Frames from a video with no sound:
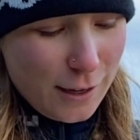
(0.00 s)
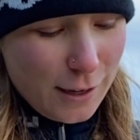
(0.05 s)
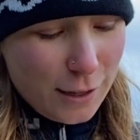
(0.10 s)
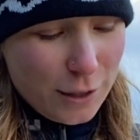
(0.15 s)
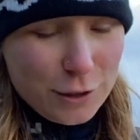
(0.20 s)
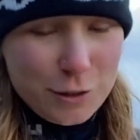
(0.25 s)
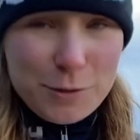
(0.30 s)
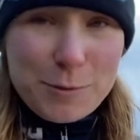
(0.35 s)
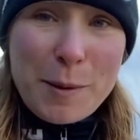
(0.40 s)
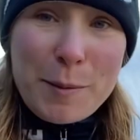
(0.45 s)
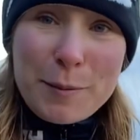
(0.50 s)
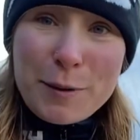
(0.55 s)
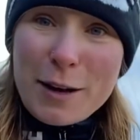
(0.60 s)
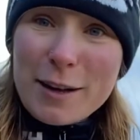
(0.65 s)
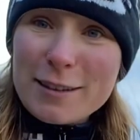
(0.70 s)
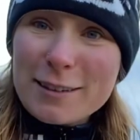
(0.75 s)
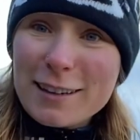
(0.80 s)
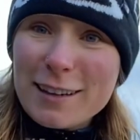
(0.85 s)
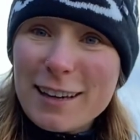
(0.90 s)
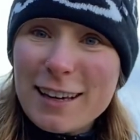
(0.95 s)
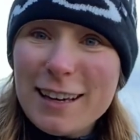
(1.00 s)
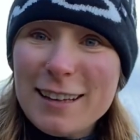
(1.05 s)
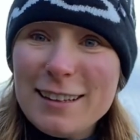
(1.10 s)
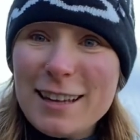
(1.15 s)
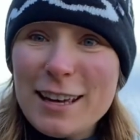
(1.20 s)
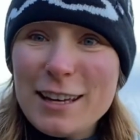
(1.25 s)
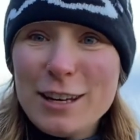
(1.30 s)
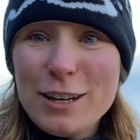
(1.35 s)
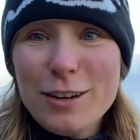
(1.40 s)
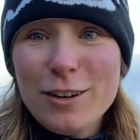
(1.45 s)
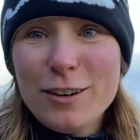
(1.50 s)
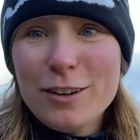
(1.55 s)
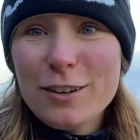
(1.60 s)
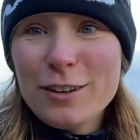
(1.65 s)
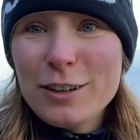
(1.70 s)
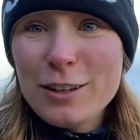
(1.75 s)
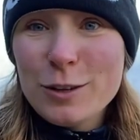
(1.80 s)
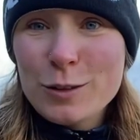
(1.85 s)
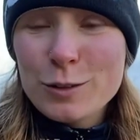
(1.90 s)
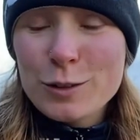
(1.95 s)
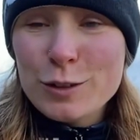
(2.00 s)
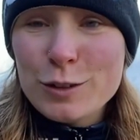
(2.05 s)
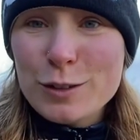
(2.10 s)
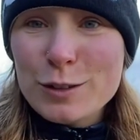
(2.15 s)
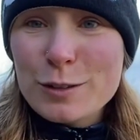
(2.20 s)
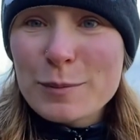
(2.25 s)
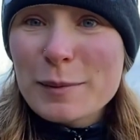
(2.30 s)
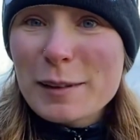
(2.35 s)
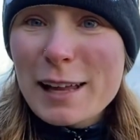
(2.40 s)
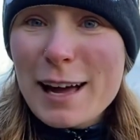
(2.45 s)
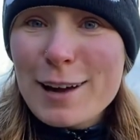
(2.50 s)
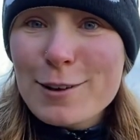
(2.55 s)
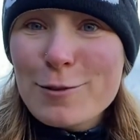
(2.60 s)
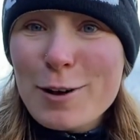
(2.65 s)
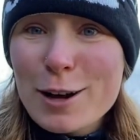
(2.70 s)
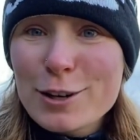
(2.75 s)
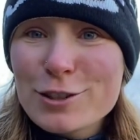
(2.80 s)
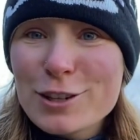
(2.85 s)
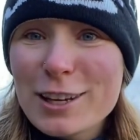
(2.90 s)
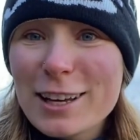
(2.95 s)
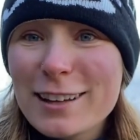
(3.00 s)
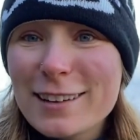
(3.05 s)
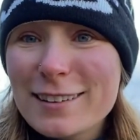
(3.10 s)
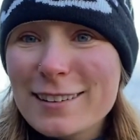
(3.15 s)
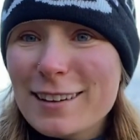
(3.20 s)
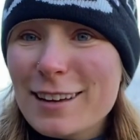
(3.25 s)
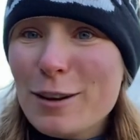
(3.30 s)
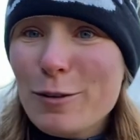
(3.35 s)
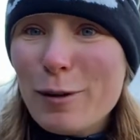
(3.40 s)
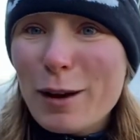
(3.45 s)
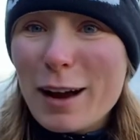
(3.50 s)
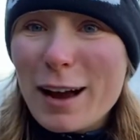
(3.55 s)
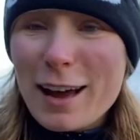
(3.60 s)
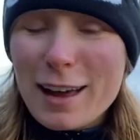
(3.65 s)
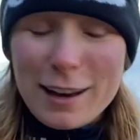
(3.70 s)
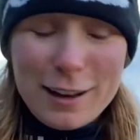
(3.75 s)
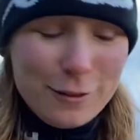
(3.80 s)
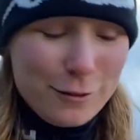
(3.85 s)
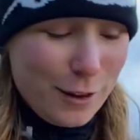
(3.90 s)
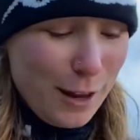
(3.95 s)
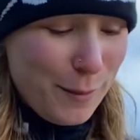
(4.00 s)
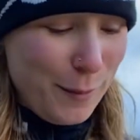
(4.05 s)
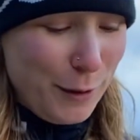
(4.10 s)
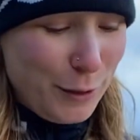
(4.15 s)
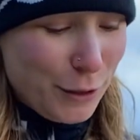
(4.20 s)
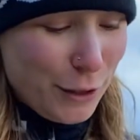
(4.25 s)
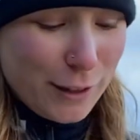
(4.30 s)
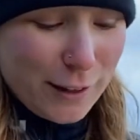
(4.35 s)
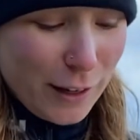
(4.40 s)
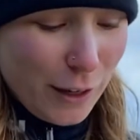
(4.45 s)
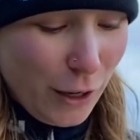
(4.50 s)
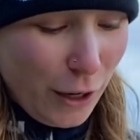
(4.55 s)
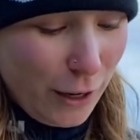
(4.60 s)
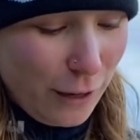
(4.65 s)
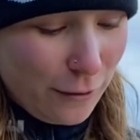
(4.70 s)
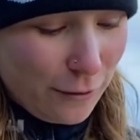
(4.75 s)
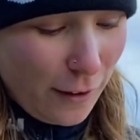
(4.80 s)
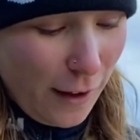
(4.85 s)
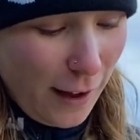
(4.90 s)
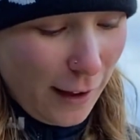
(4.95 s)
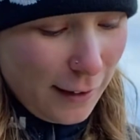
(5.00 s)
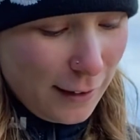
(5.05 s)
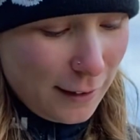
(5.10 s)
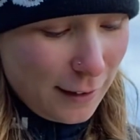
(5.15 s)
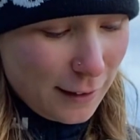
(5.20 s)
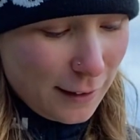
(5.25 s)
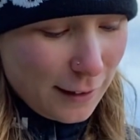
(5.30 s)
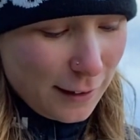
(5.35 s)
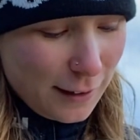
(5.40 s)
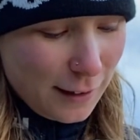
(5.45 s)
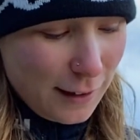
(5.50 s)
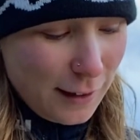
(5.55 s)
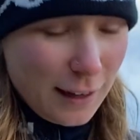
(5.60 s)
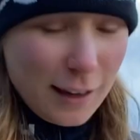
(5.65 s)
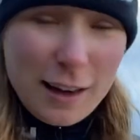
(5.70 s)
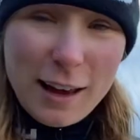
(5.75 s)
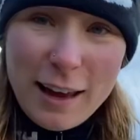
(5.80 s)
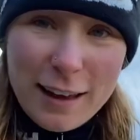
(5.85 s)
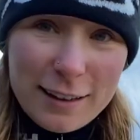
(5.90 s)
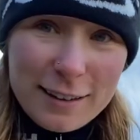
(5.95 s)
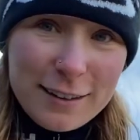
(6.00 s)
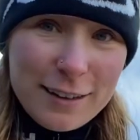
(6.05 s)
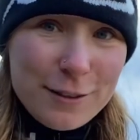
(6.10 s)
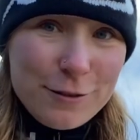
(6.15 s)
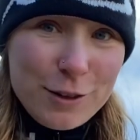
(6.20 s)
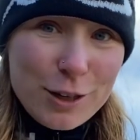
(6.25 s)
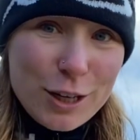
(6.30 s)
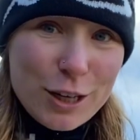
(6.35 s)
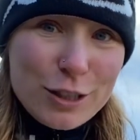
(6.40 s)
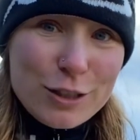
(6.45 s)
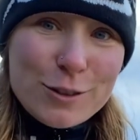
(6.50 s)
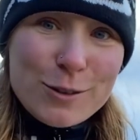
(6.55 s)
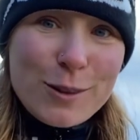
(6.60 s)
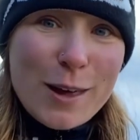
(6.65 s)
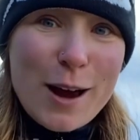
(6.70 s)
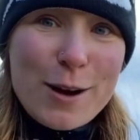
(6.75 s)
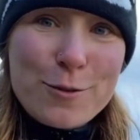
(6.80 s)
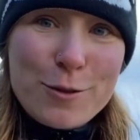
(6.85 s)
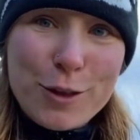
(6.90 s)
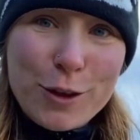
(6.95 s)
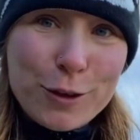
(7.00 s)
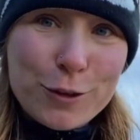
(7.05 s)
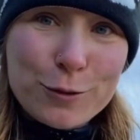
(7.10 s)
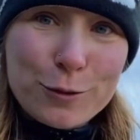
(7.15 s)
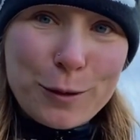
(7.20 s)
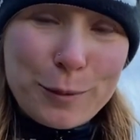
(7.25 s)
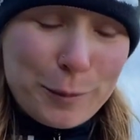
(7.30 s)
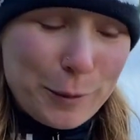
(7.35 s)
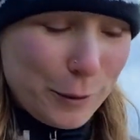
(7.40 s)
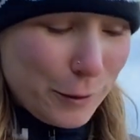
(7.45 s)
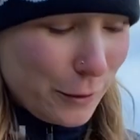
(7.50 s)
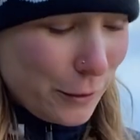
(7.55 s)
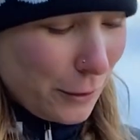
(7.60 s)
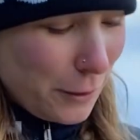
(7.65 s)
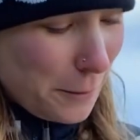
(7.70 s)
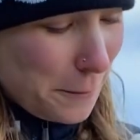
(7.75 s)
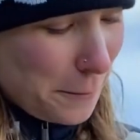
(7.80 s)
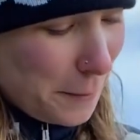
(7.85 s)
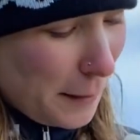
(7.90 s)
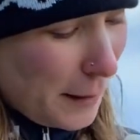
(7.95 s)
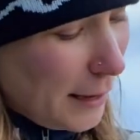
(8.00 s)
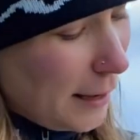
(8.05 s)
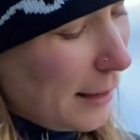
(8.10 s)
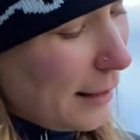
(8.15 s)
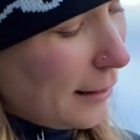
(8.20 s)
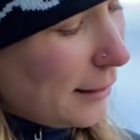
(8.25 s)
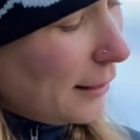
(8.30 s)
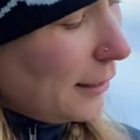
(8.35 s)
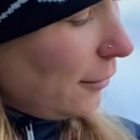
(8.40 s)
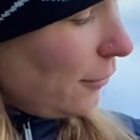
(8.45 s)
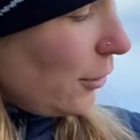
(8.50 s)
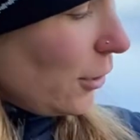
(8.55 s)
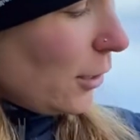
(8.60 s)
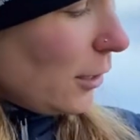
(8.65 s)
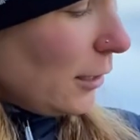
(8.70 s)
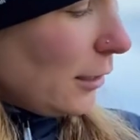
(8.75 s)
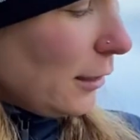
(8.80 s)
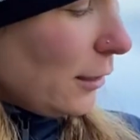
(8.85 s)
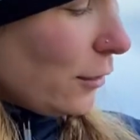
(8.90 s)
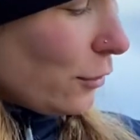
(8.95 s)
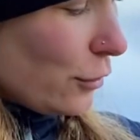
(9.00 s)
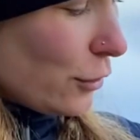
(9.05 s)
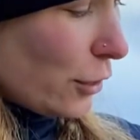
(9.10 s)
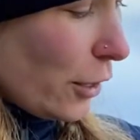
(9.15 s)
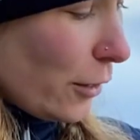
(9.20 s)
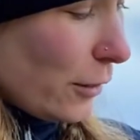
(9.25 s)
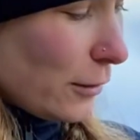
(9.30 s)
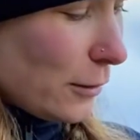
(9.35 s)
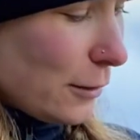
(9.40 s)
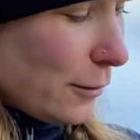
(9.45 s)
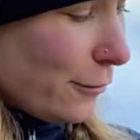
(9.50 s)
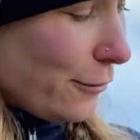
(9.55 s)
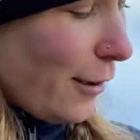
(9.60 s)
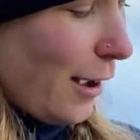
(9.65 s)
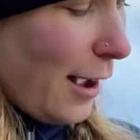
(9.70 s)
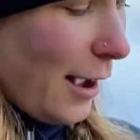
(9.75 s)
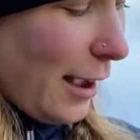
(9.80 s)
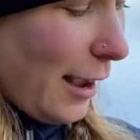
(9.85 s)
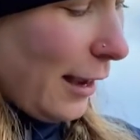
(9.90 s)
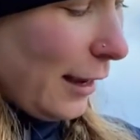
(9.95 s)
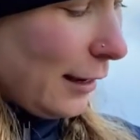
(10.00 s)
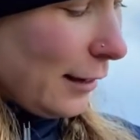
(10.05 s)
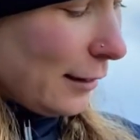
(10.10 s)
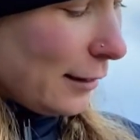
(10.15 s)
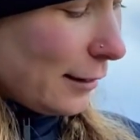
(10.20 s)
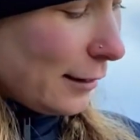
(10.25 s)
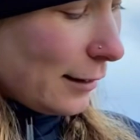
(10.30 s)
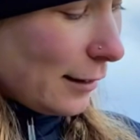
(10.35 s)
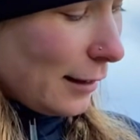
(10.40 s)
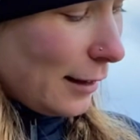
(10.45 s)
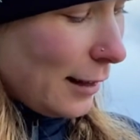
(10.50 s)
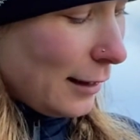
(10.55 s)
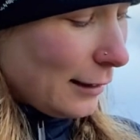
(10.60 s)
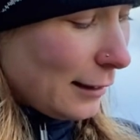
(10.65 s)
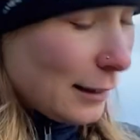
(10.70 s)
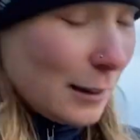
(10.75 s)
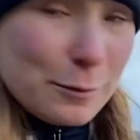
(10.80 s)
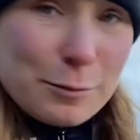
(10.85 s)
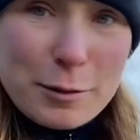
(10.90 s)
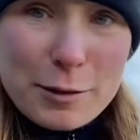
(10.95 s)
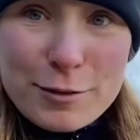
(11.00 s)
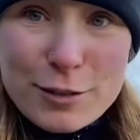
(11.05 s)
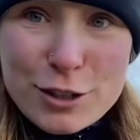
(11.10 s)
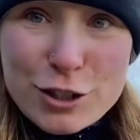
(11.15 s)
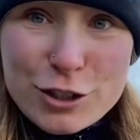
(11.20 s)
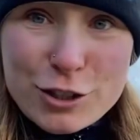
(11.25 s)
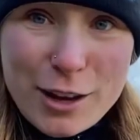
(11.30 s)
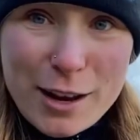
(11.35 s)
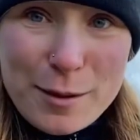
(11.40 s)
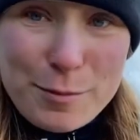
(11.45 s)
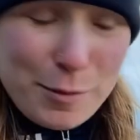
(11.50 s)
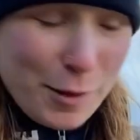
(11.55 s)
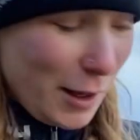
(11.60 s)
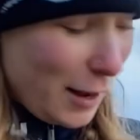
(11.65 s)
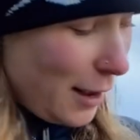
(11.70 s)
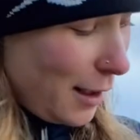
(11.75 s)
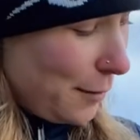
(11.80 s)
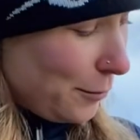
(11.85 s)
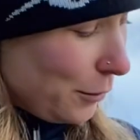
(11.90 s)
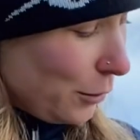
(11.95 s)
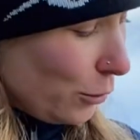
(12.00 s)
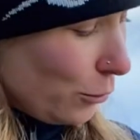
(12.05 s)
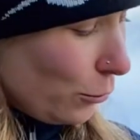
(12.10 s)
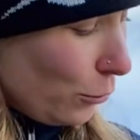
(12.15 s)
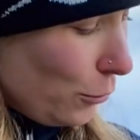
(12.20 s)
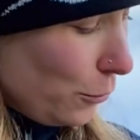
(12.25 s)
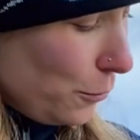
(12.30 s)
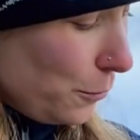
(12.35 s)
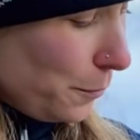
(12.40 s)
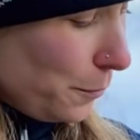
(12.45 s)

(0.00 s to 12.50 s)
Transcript: Do you remember as a kid that you used to do some cloud watching and seeing what kind of images that you can find? See if you can do that with your scribbles. See if you can start to find a little bit of a shape that comes through.